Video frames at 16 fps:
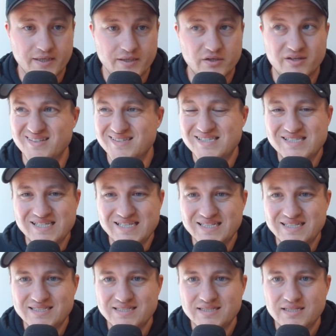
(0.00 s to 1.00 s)
You could see
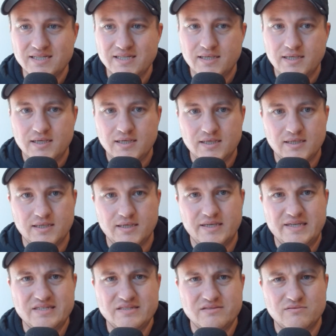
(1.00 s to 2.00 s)
it.
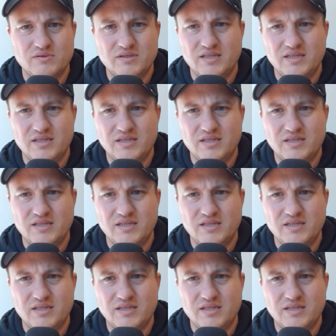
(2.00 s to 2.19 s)
He's